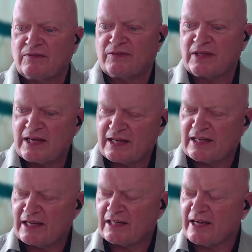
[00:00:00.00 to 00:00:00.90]
the
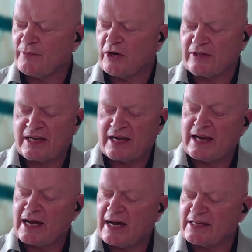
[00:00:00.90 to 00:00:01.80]
LLM or the
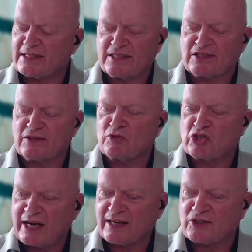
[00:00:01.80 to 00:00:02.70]
AI system
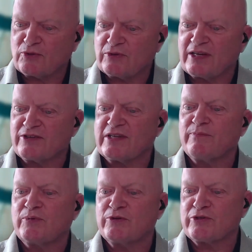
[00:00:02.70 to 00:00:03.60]
checks all those
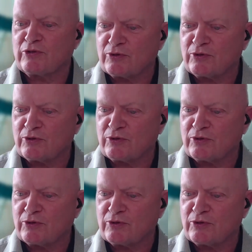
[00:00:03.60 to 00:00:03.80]
inputs,